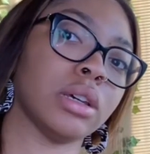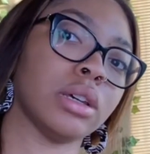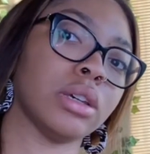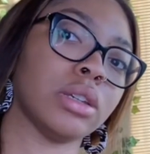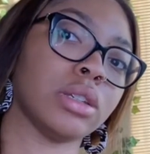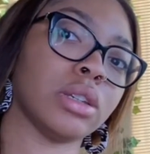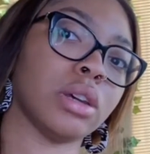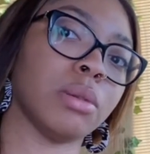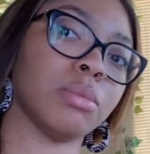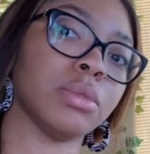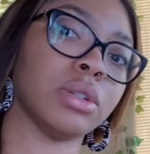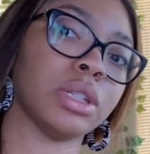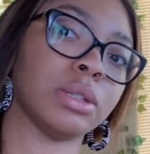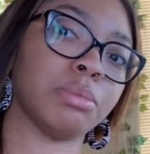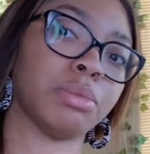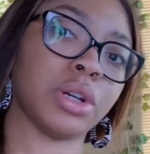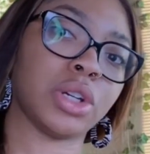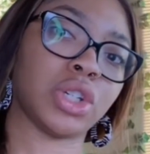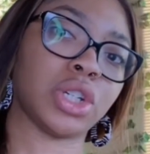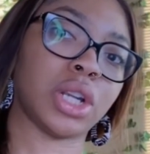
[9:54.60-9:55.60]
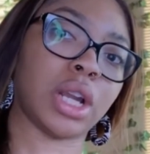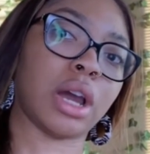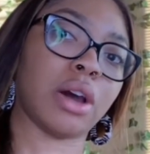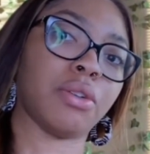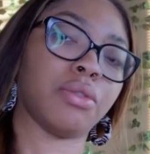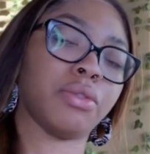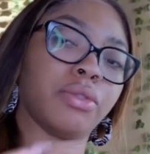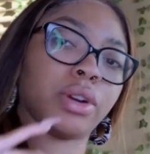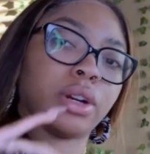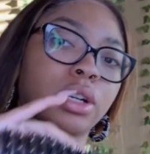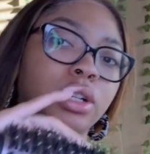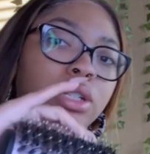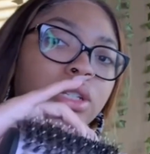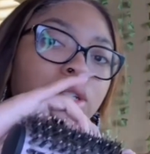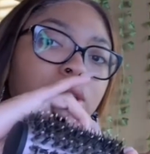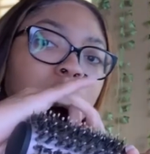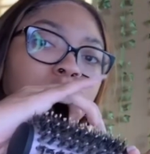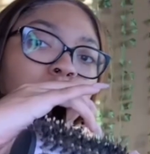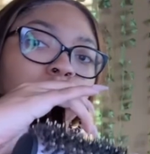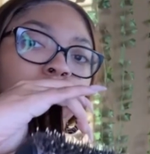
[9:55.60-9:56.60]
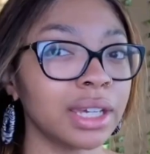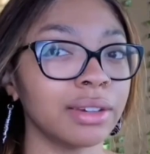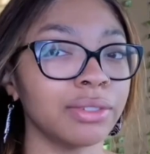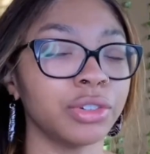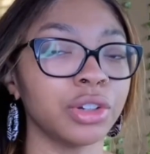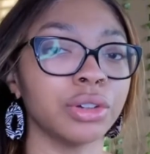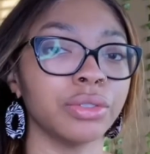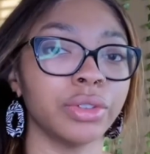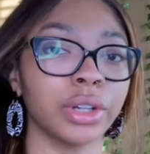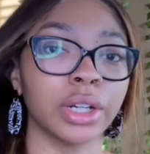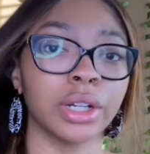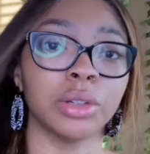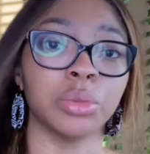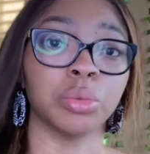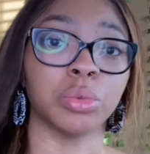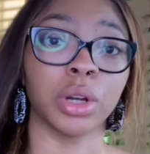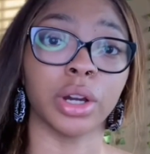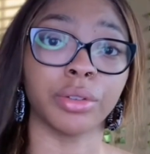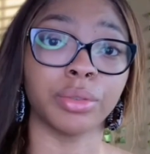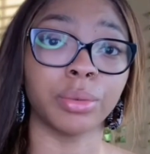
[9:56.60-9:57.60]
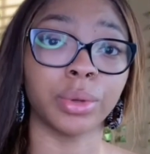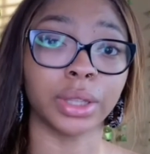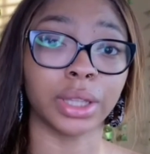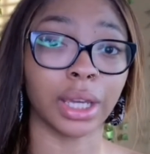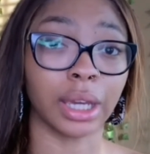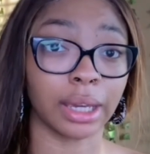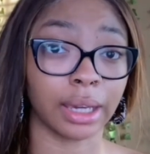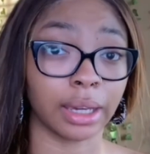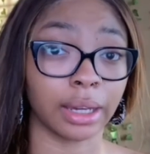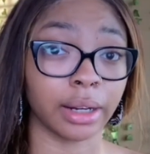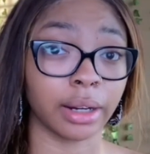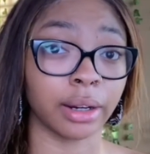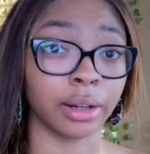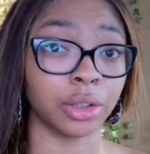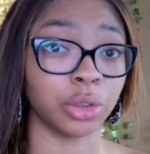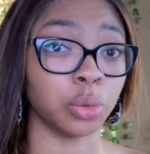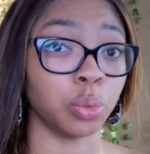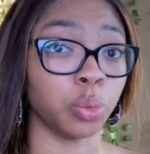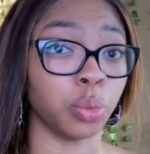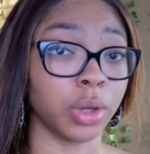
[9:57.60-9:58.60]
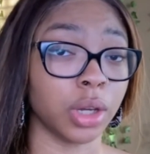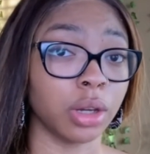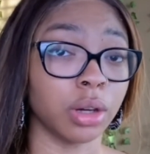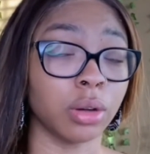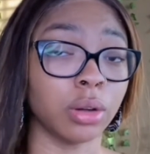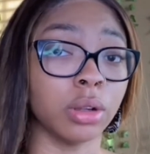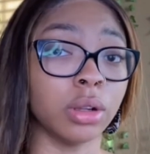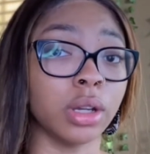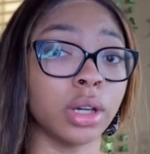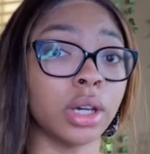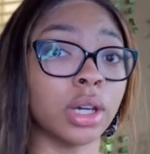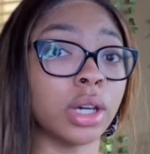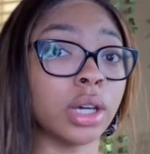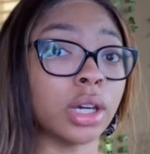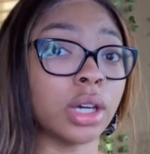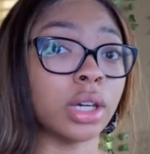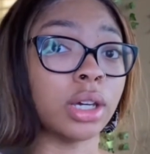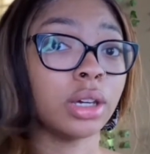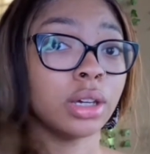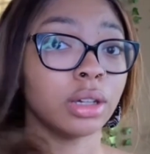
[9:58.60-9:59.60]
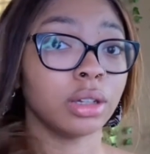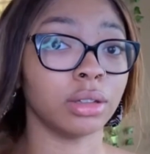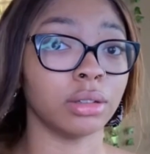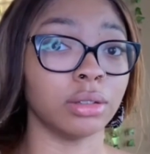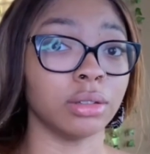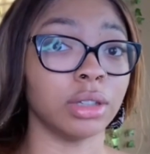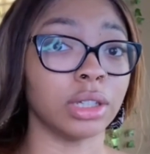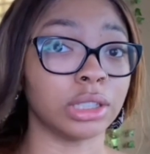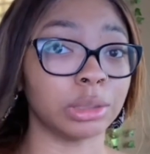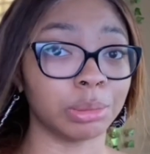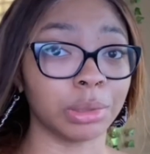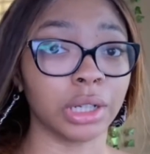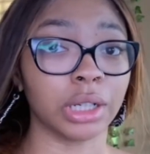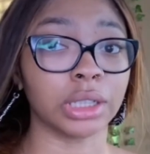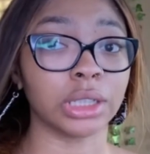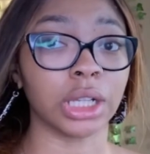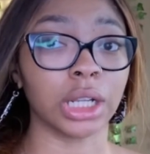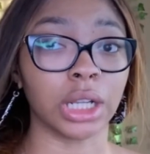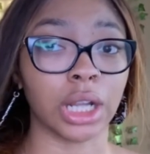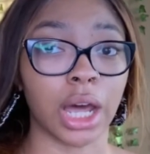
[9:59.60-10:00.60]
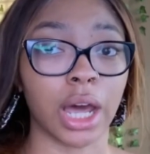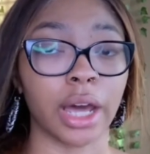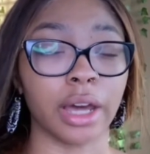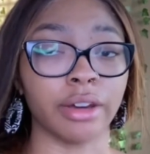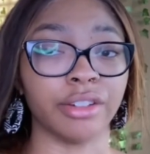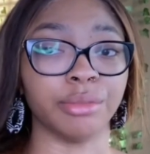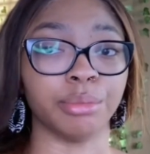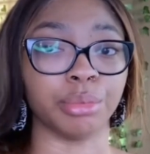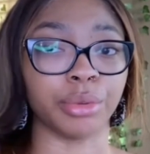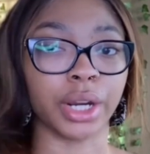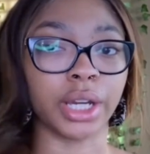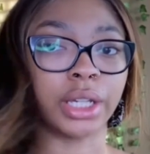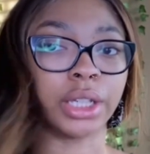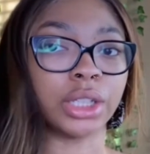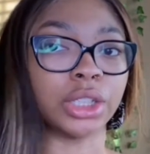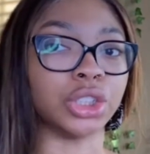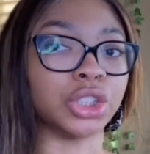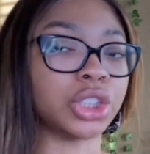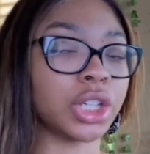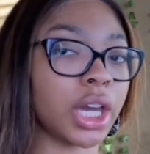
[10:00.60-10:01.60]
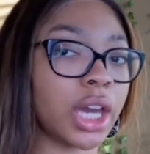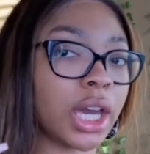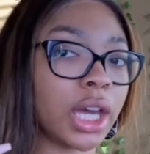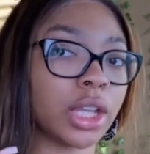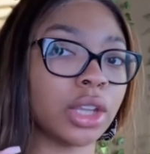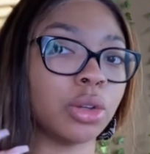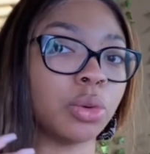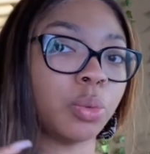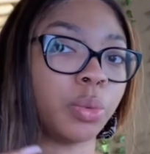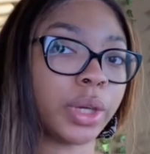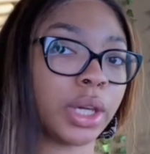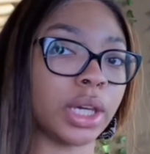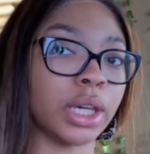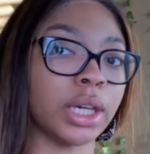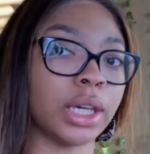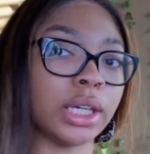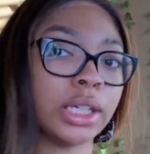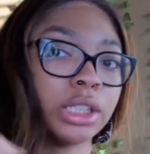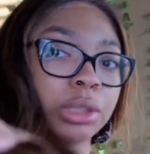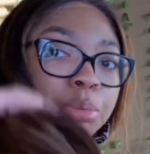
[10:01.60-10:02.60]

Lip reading: So I'm just brush it out first. If you're very rough with the hair, you will experience a lot of breakage, and the wig is